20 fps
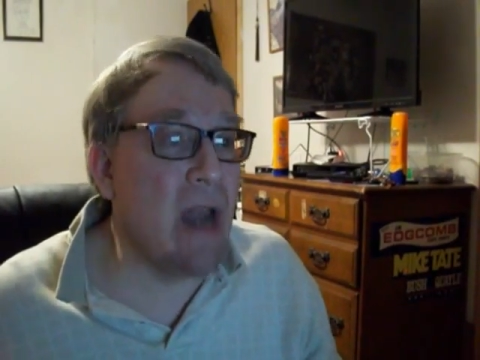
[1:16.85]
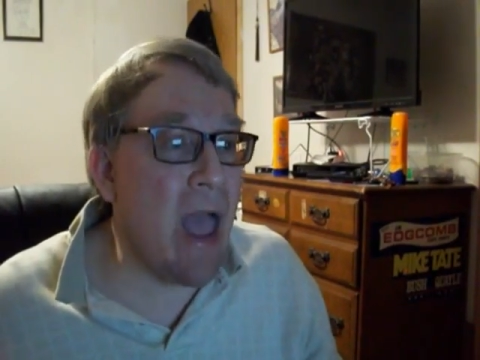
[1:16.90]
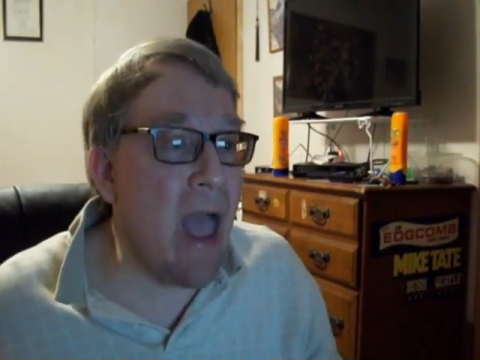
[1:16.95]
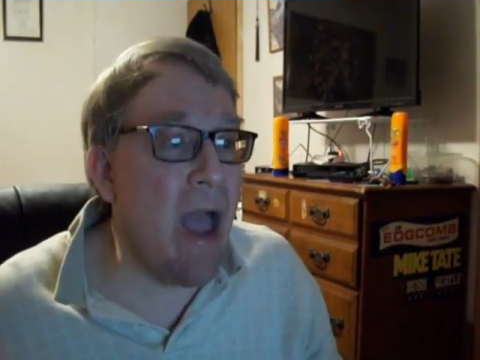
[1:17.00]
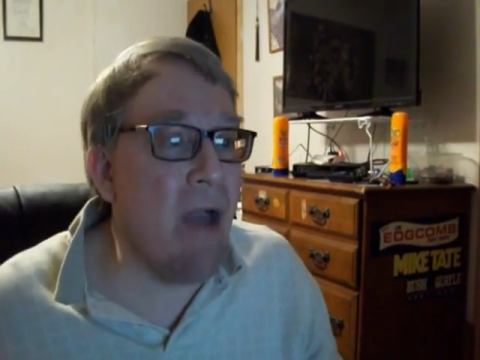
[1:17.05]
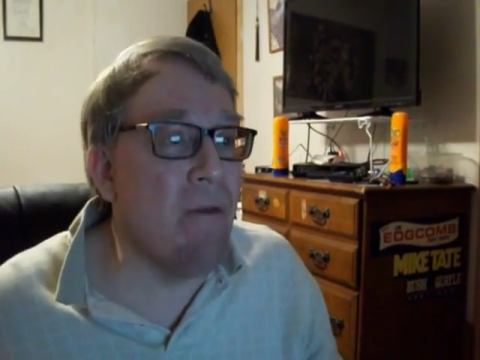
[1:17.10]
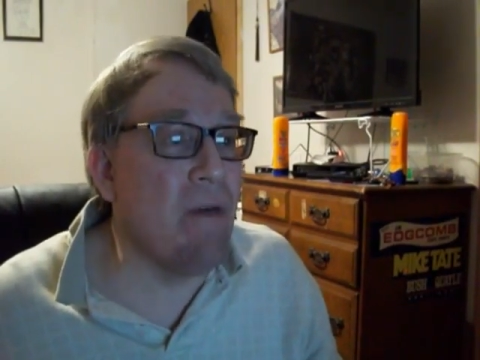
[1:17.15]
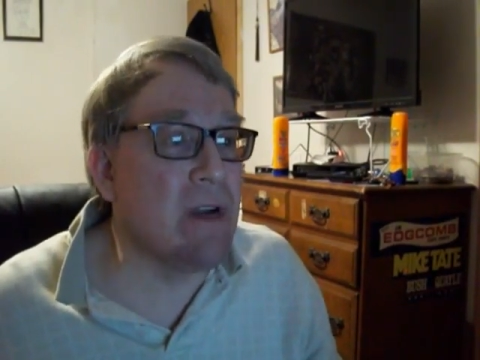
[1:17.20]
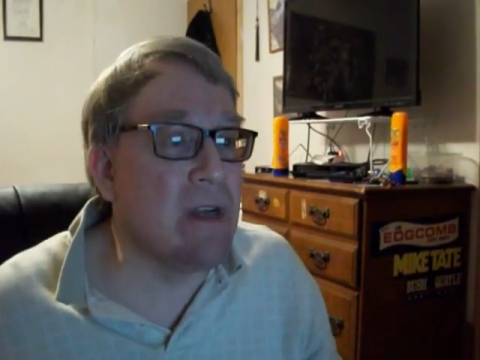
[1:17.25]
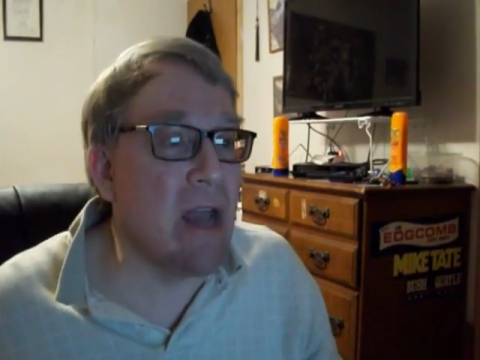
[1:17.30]

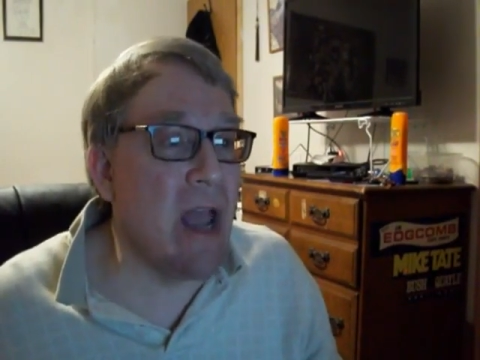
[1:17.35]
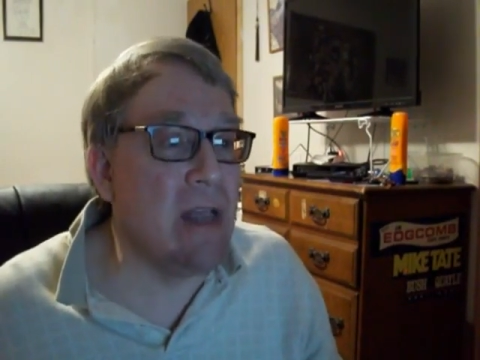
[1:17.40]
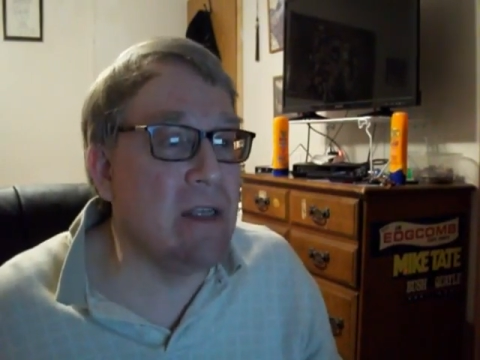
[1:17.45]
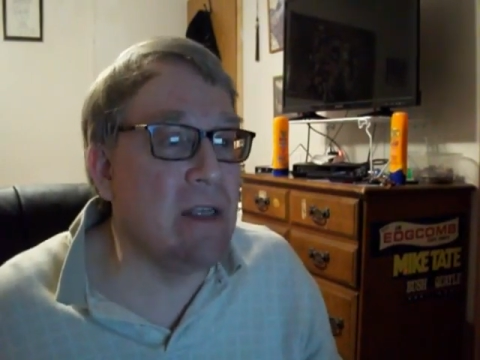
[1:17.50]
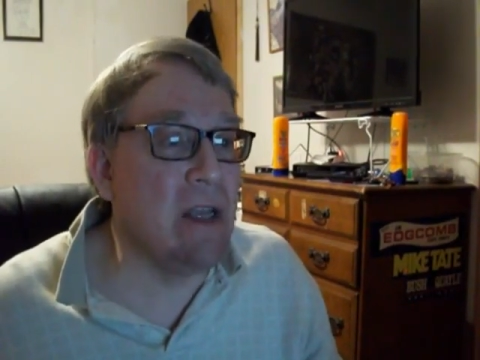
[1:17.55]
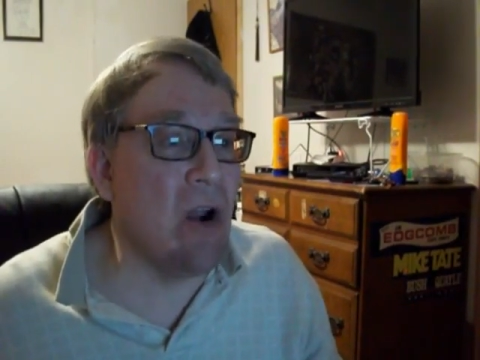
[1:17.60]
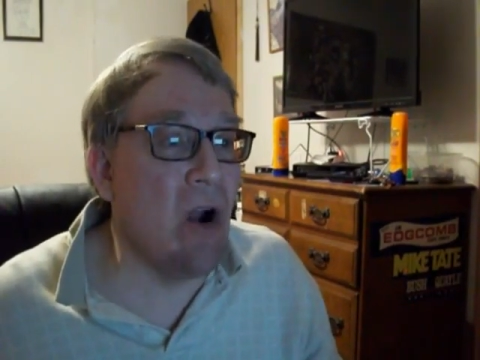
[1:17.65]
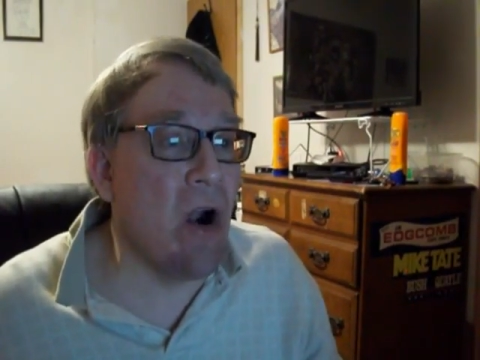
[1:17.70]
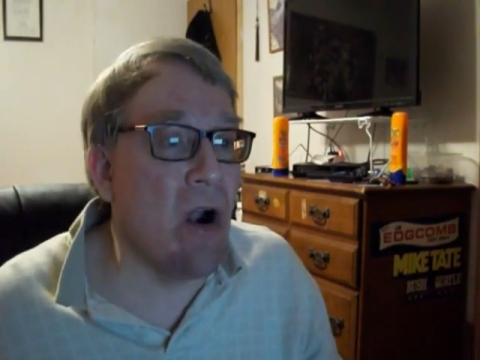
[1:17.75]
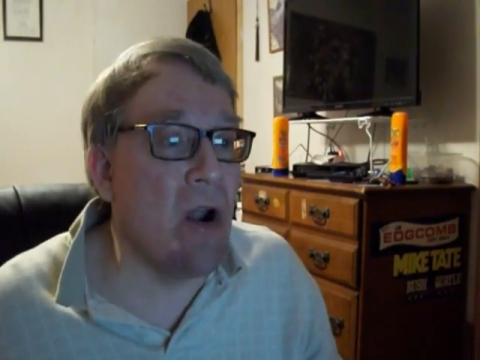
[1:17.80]

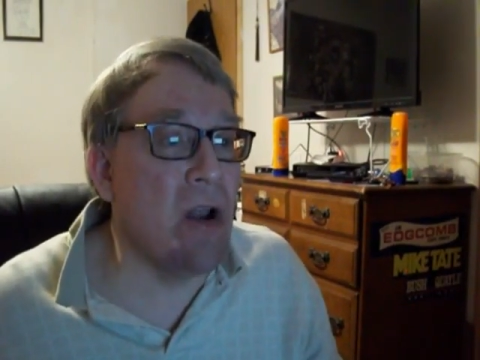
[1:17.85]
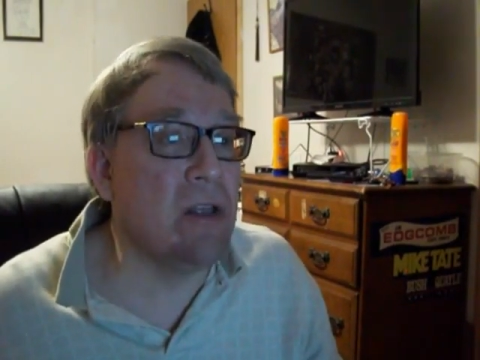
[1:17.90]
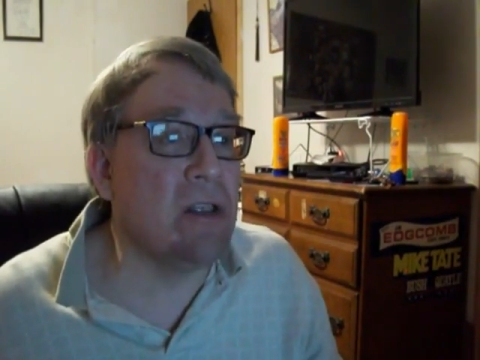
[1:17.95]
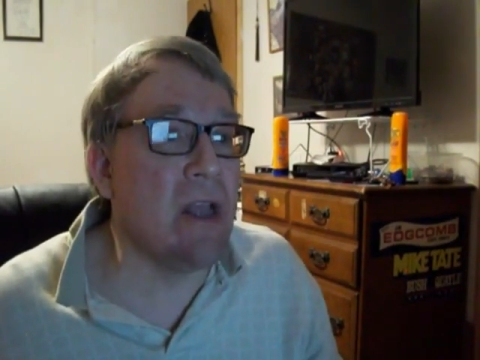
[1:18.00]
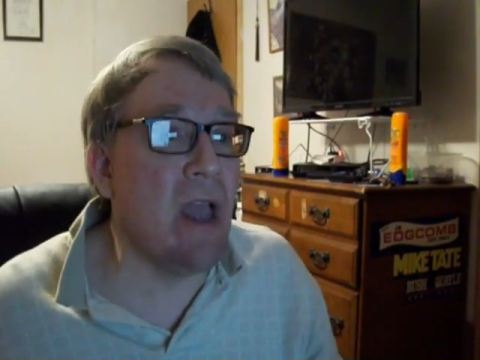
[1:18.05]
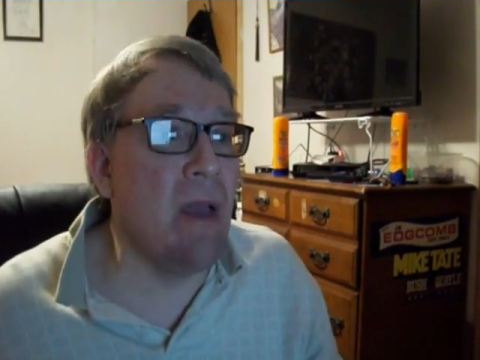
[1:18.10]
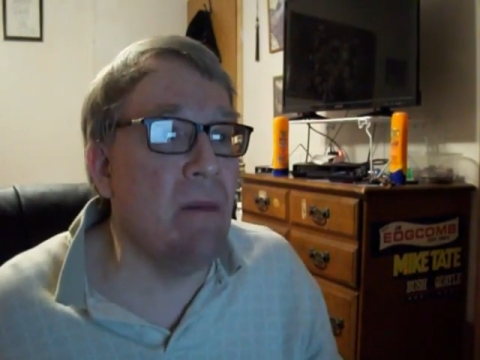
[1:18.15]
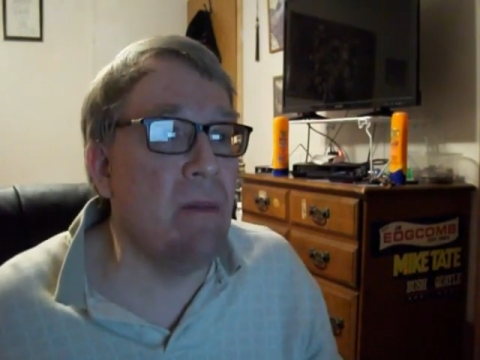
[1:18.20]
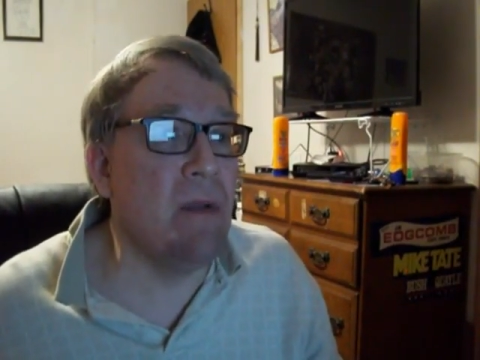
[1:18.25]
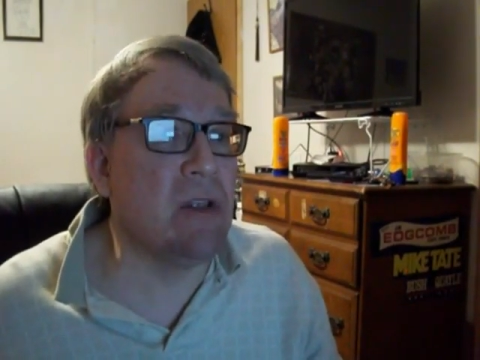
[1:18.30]
advertising artist,
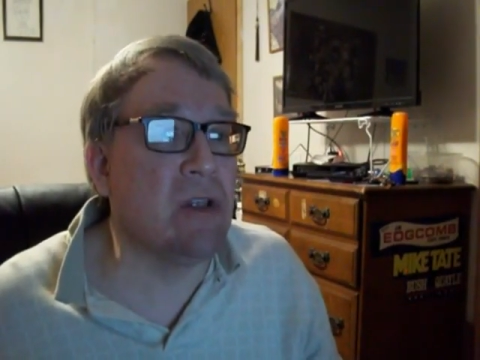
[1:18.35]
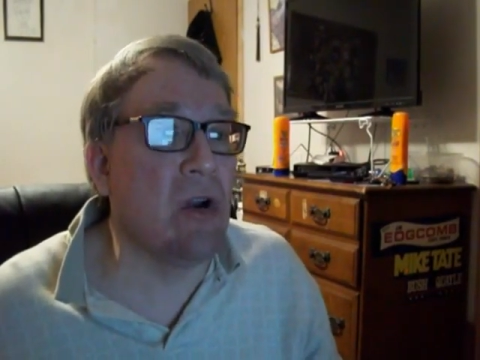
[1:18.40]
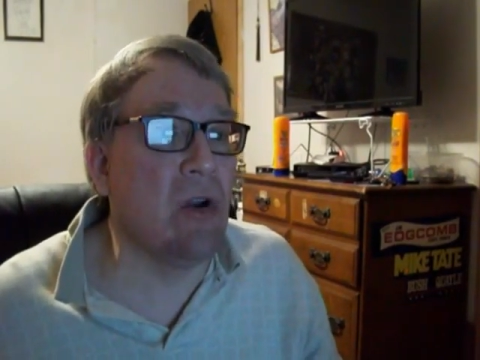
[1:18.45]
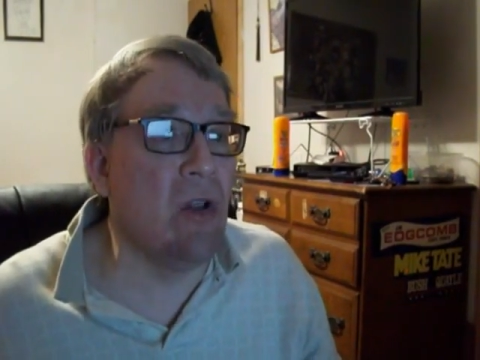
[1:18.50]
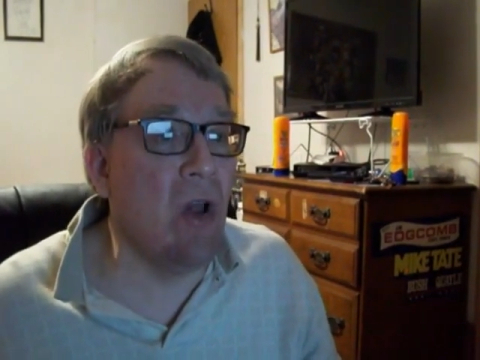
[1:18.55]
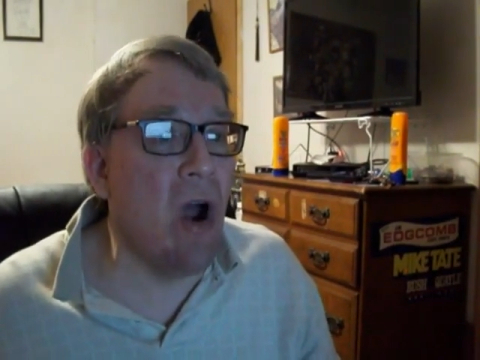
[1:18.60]
and Mr.